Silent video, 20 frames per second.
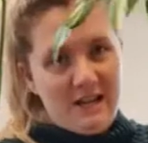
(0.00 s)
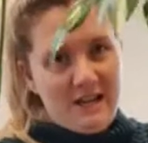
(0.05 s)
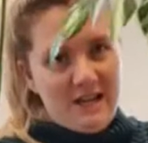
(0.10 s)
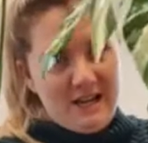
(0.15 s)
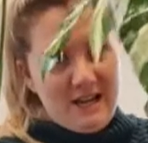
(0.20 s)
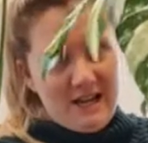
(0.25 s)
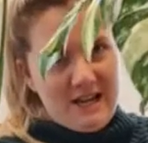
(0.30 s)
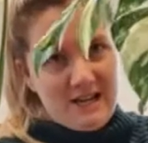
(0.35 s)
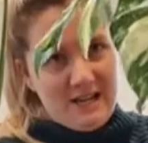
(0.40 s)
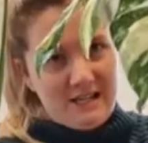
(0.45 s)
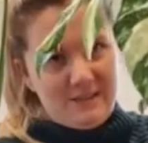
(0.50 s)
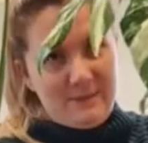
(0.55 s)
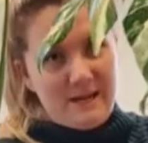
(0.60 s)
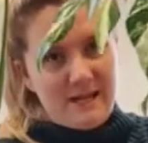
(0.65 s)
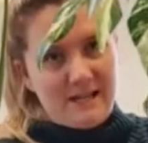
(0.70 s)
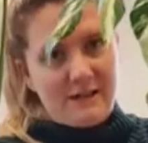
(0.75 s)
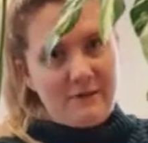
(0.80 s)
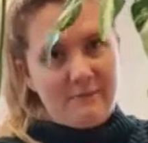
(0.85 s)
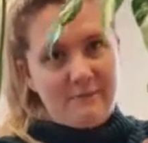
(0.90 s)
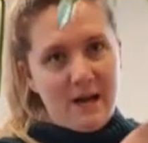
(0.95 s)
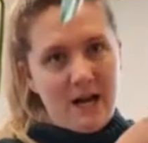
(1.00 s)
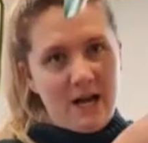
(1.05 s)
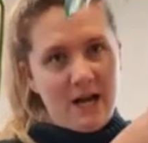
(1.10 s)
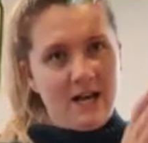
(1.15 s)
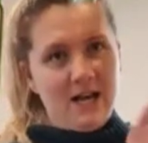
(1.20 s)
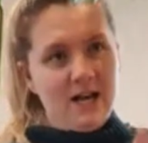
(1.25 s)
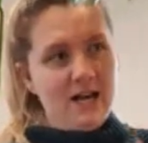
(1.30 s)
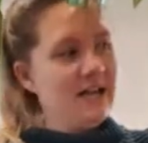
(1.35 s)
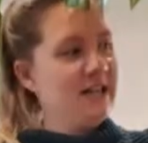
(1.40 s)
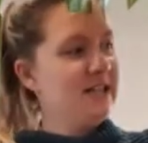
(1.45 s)
in his mix of
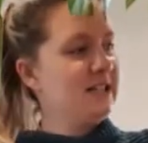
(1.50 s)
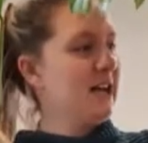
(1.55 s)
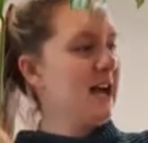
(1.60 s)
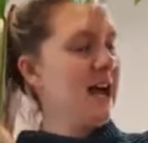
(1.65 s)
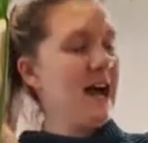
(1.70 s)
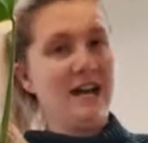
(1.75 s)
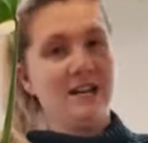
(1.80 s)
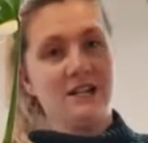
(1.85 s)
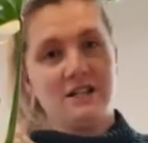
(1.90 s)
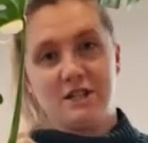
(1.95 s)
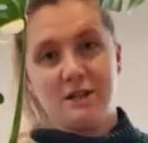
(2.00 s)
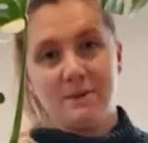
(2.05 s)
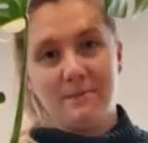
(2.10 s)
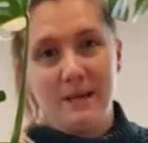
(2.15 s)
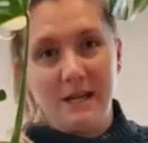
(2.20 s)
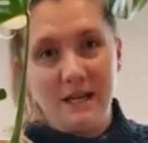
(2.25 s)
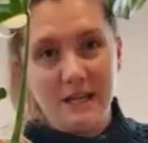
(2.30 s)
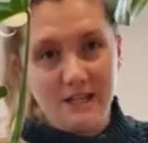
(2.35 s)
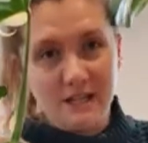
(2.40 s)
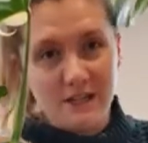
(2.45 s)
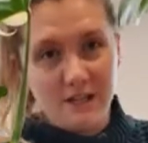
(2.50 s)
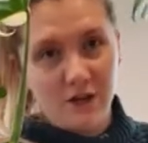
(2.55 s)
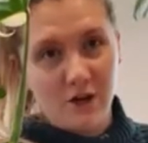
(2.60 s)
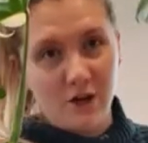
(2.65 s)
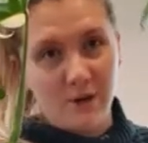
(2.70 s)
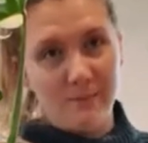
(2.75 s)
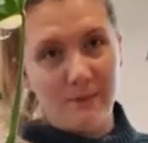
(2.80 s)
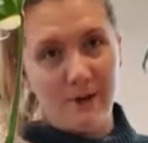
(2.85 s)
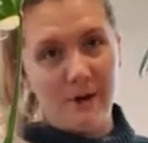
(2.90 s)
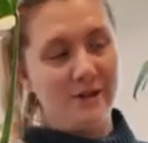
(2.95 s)
perlite and the peat
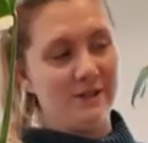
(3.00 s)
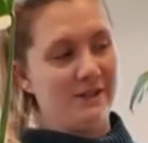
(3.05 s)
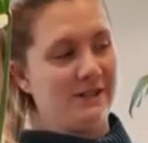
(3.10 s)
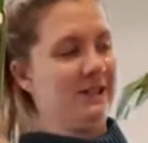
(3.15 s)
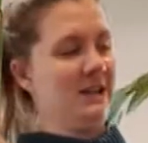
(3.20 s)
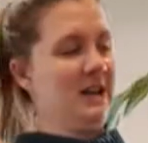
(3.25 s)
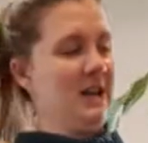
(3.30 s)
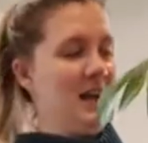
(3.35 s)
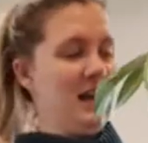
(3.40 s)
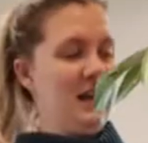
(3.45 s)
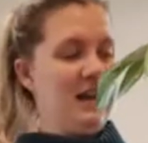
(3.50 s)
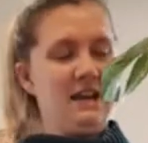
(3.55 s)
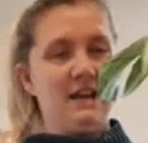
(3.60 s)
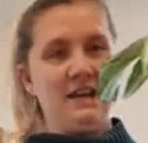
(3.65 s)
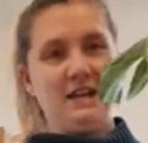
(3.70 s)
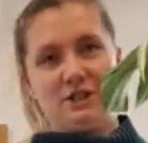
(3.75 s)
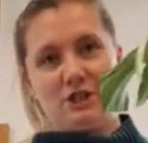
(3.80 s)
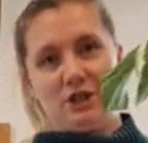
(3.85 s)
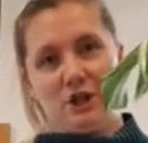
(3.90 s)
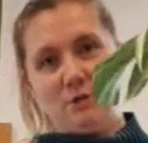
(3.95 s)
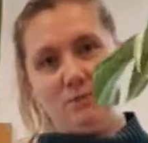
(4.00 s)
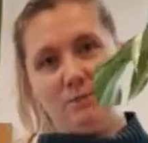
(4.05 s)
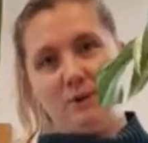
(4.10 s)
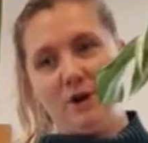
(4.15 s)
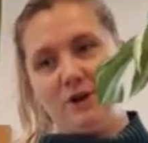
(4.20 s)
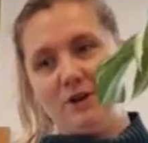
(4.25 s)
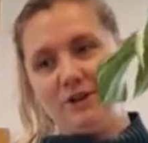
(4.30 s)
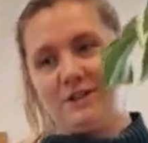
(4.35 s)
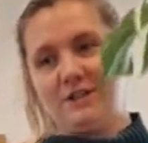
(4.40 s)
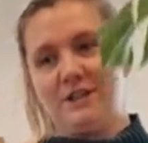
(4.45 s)
compost in his new
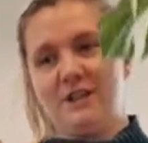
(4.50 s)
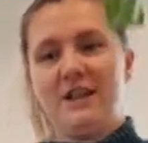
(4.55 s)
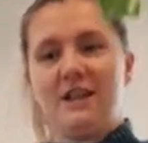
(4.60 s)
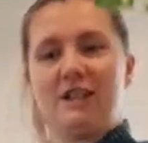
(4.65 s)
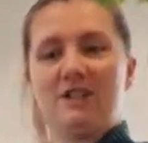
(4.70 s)
pot, so that's